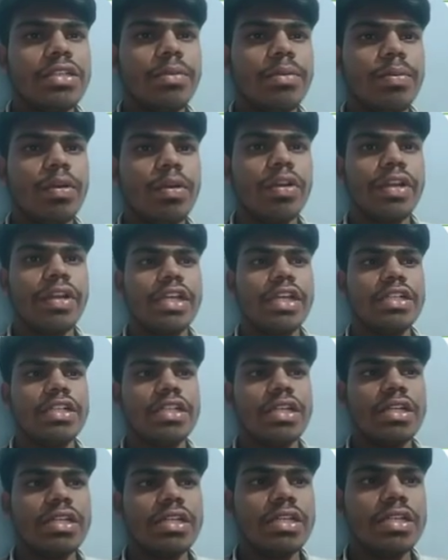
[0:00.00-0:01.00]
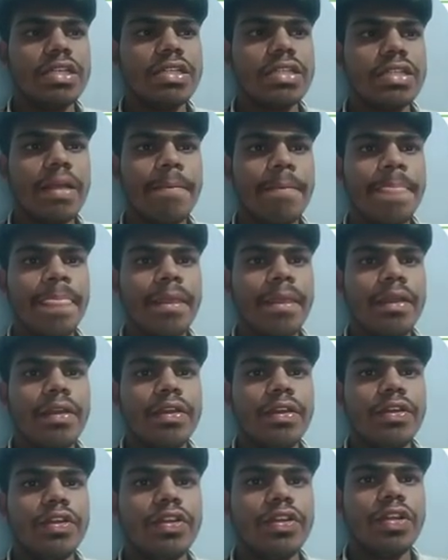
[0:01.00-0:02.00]
polarization is
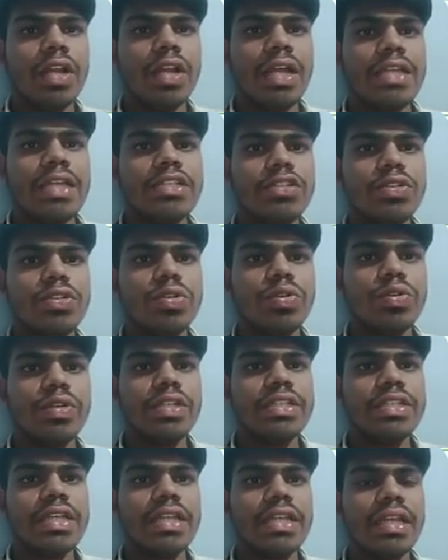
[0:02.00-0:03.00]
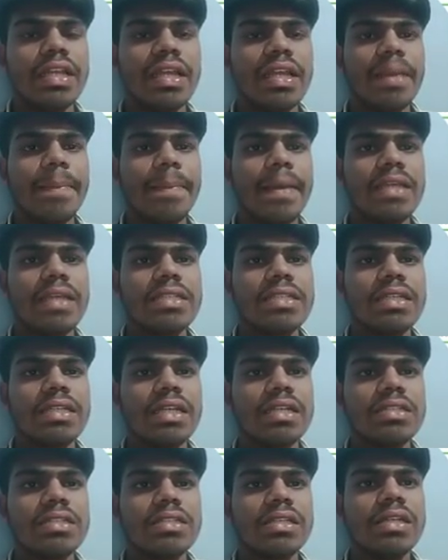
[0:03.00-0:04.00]
utilized to design the
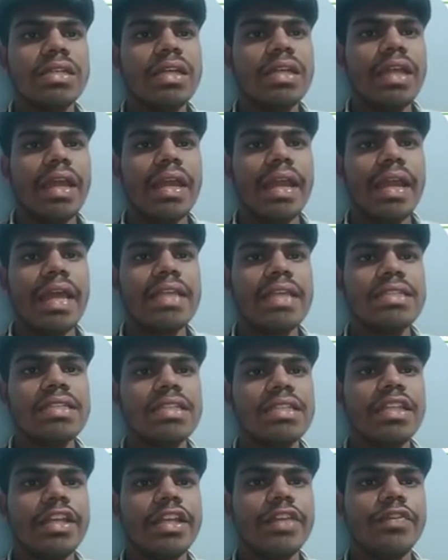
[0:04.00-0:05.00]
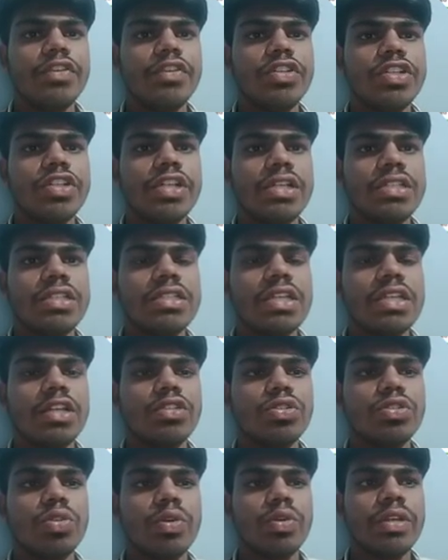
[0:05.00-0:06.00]
capacitors, enhancing their efficiency and
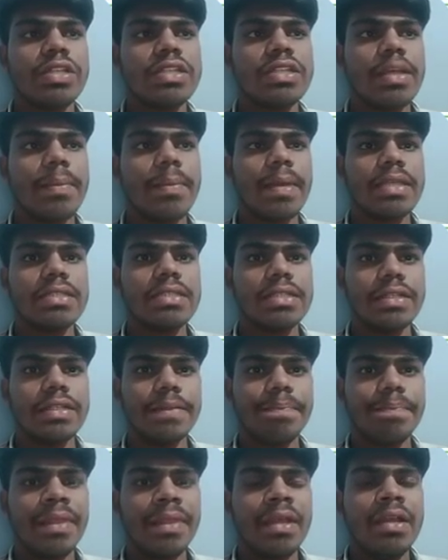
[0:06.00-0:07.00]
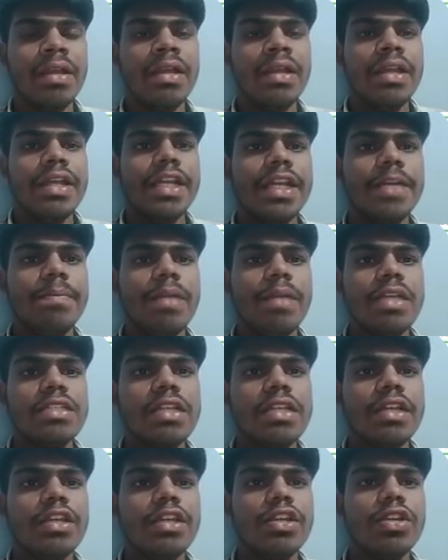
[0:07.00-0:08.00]
storage capacity. It plays
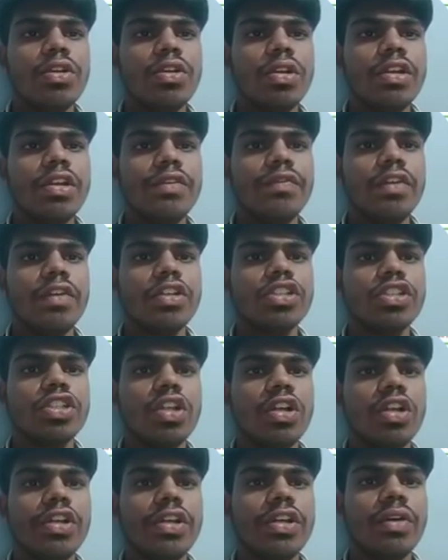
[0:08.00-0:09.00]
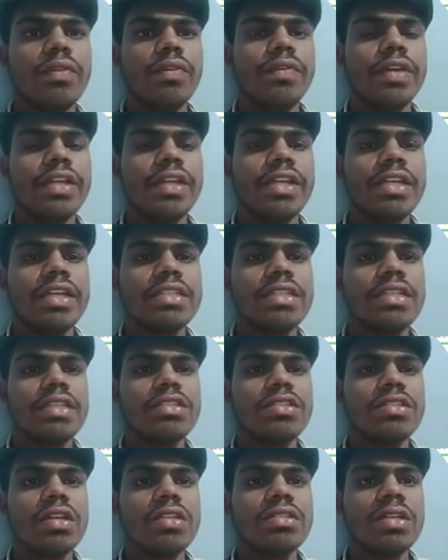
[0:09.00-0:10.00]
a key role in functionality of various
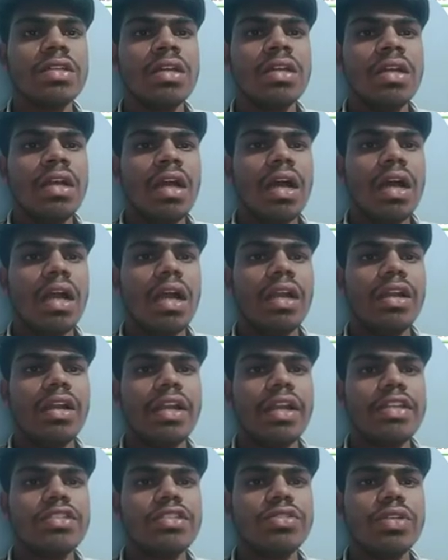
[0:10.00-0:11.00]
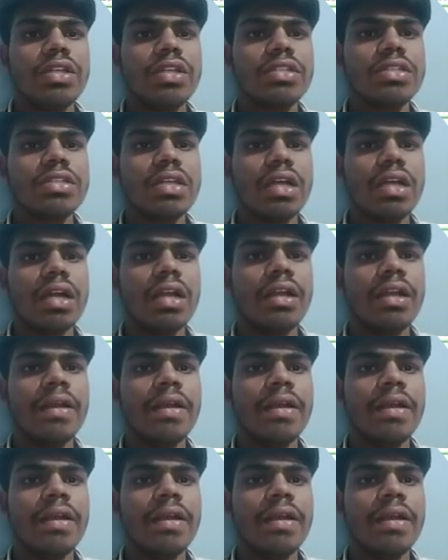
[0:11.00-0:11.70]
sensors and transducers and